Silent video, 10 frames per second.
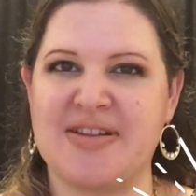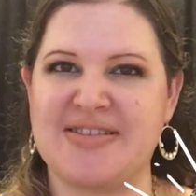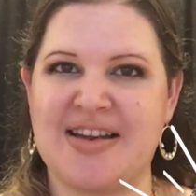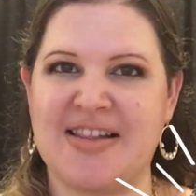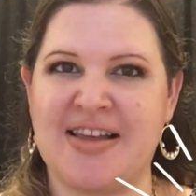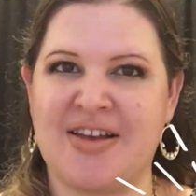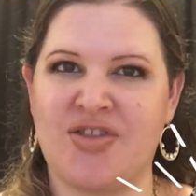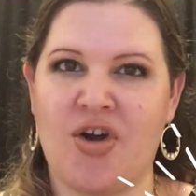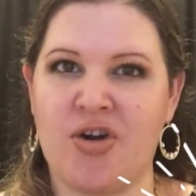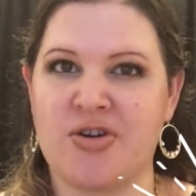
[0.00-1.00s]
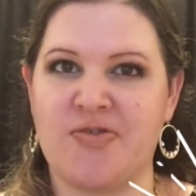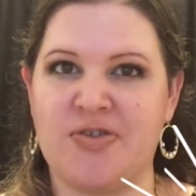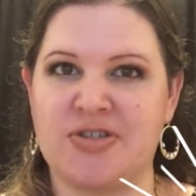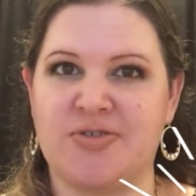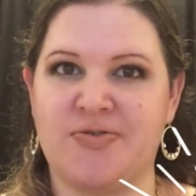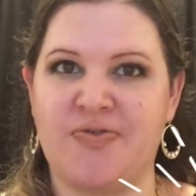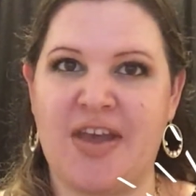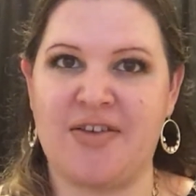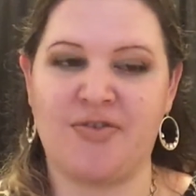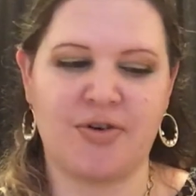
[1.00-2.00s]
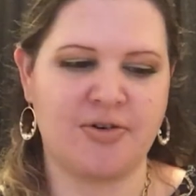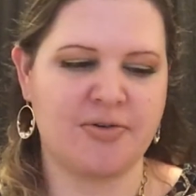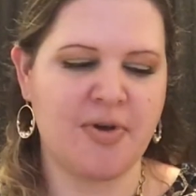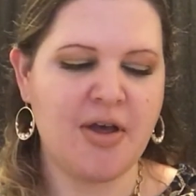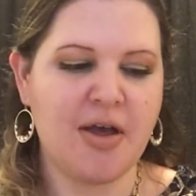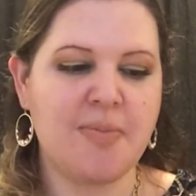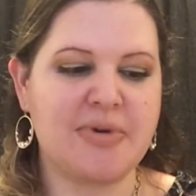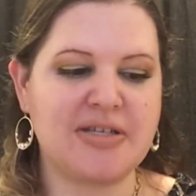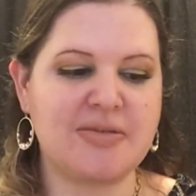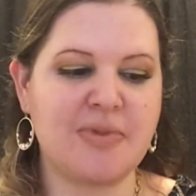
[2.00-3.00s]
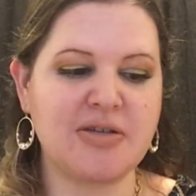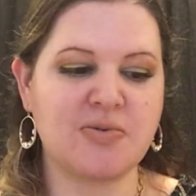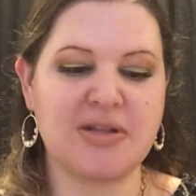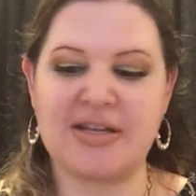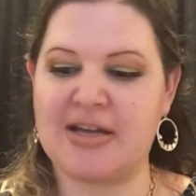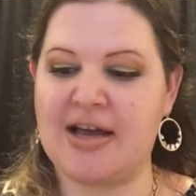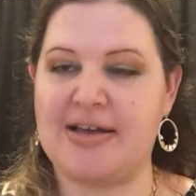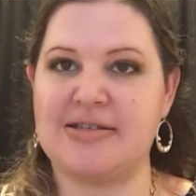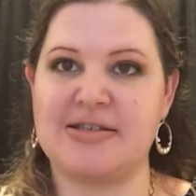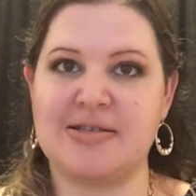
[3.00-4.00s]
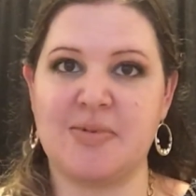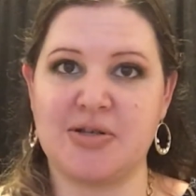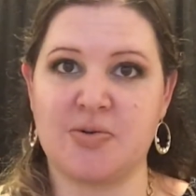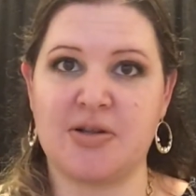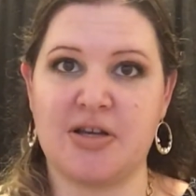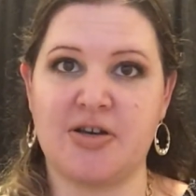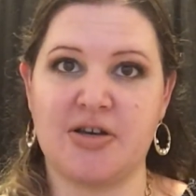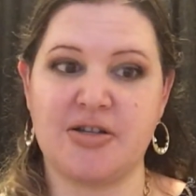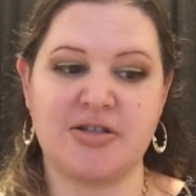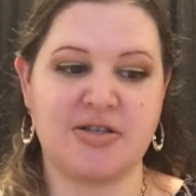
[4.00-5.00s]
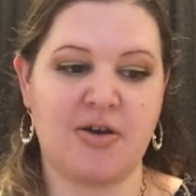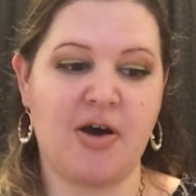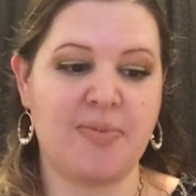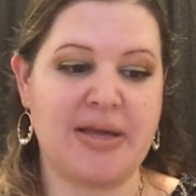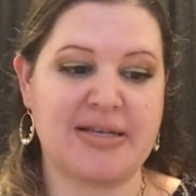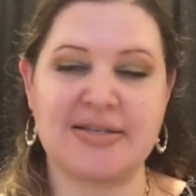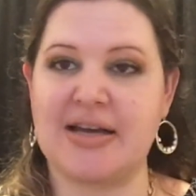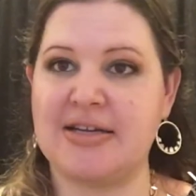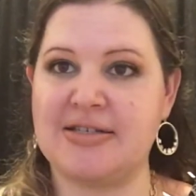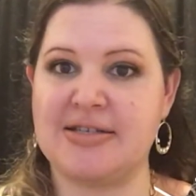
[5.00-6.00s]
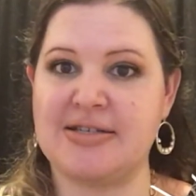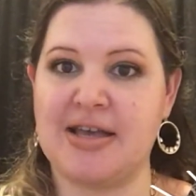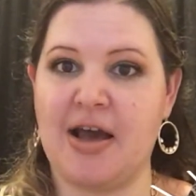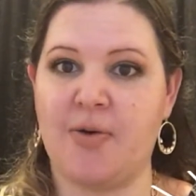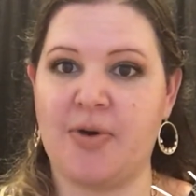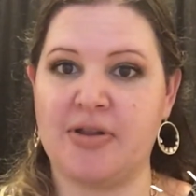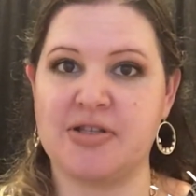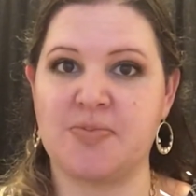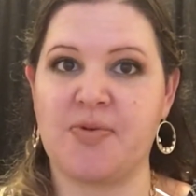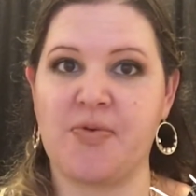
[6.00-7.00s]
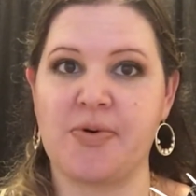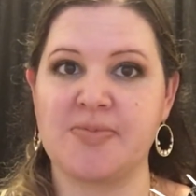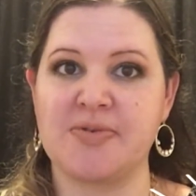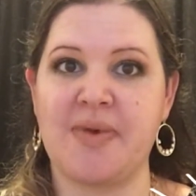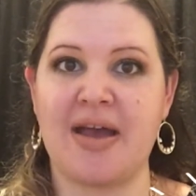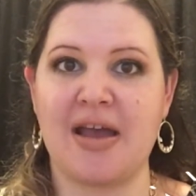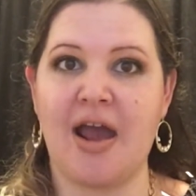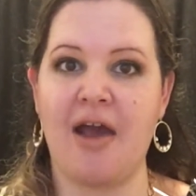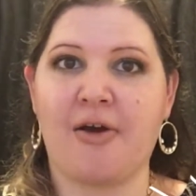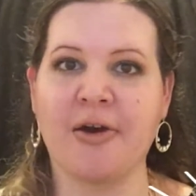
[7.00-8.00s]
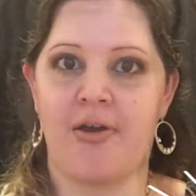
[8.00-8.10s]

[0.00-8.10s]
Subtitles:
It's not like the artificial fake fruit, but it smells really nice. It smells really good, so I'll be excited to see how well this performs in my hair.